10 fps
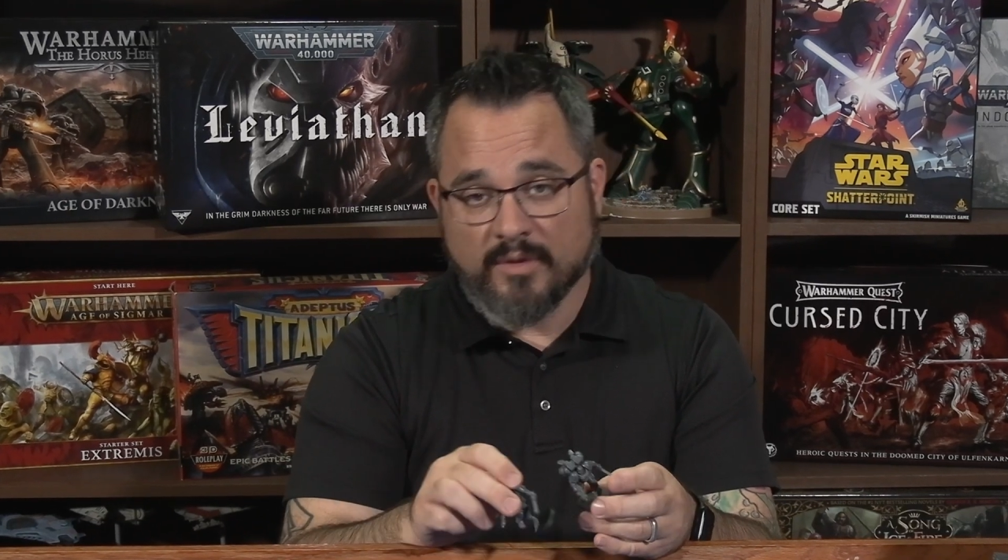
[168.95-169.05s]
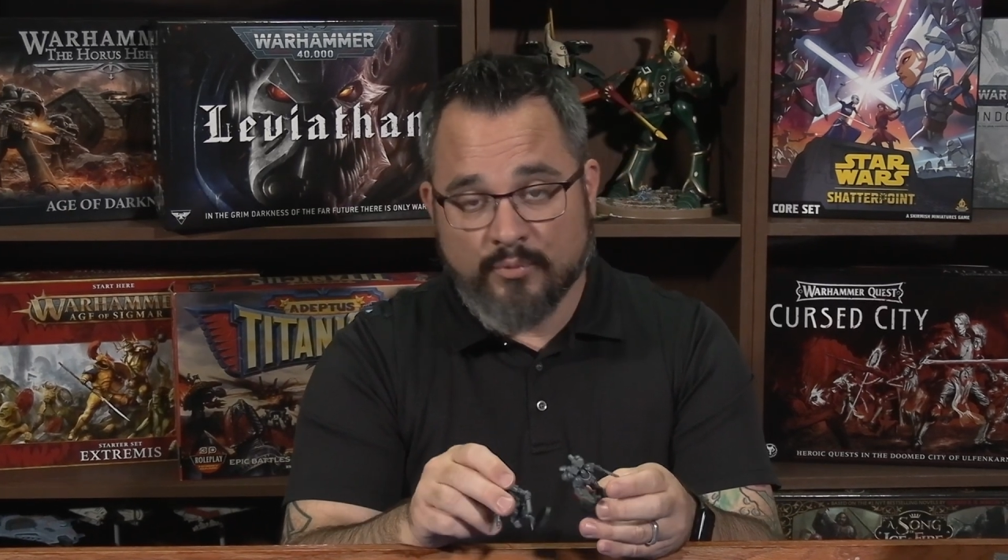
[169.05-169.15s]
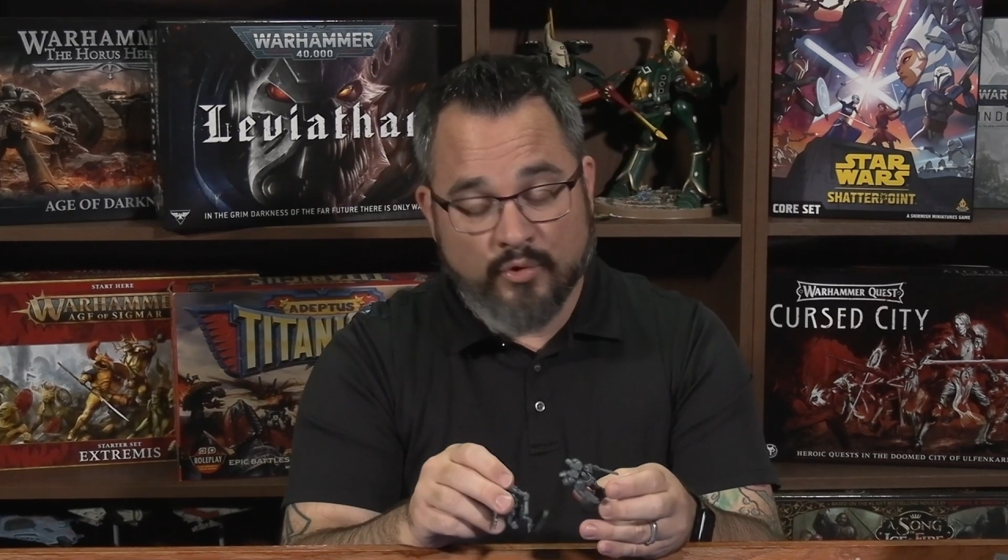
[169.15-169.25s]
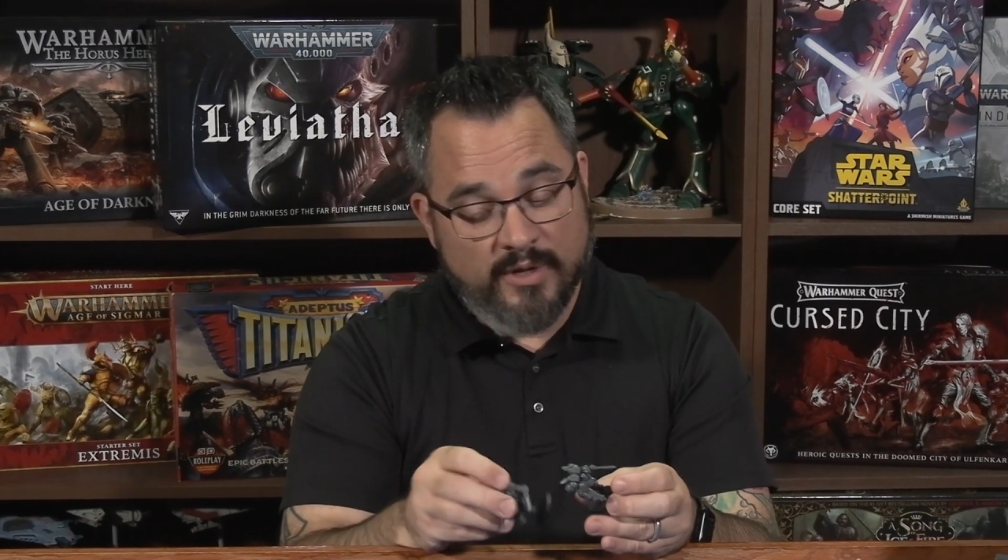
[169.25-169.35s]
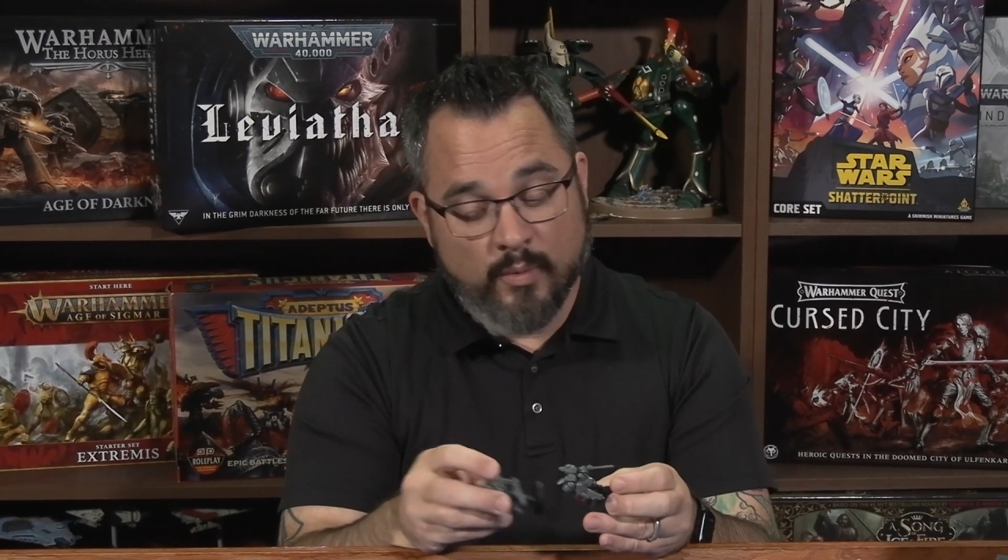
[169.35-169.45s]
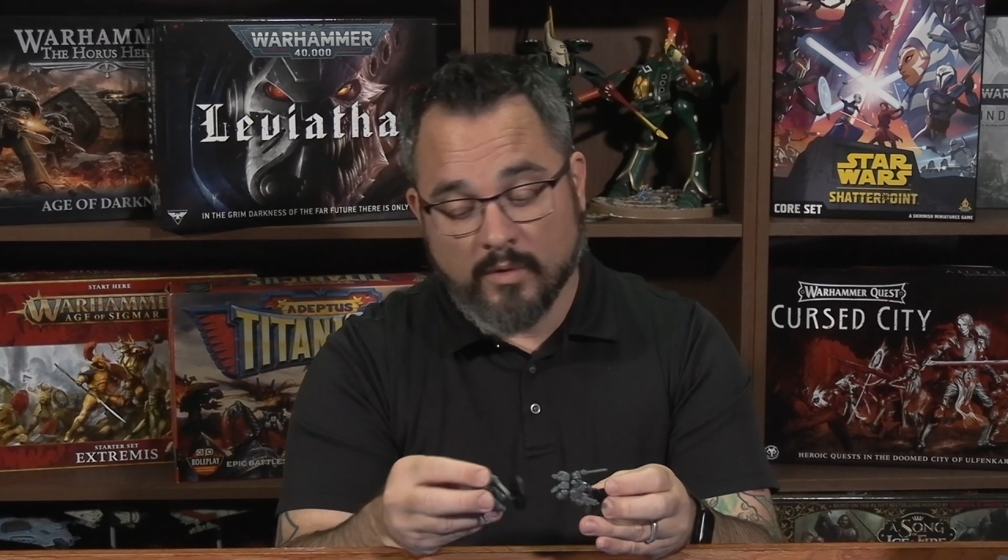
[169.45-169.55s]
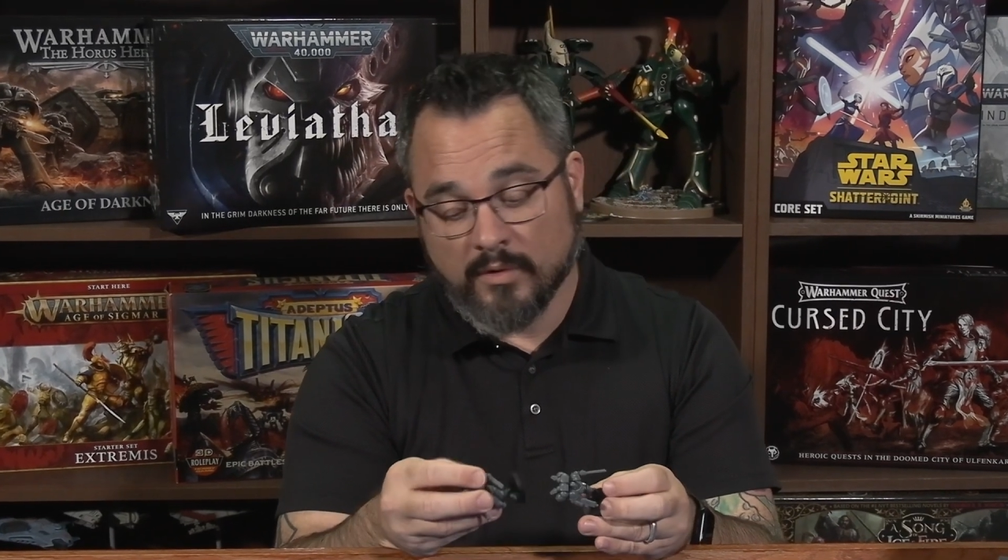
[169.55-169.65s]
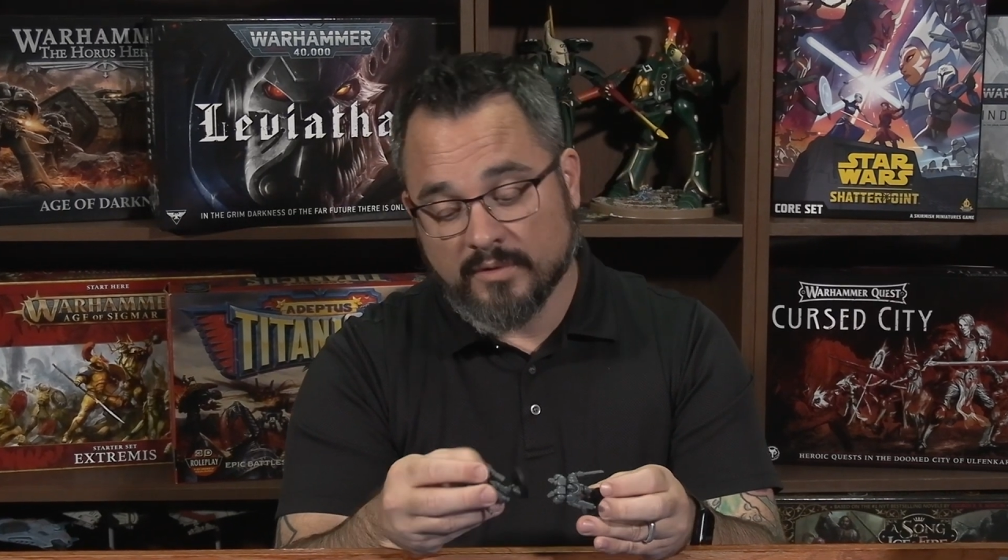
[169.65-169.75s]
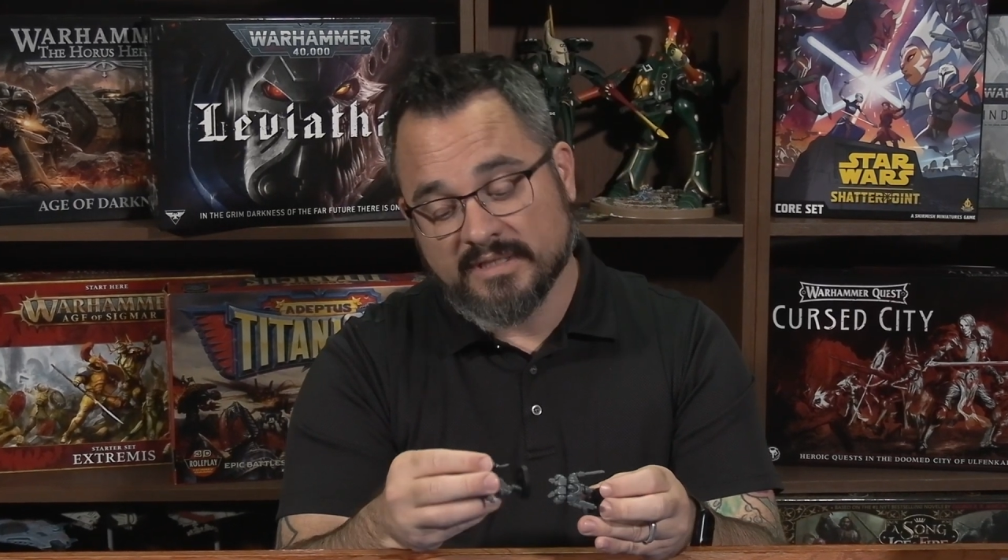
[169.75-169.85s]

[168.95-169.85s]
a pretty world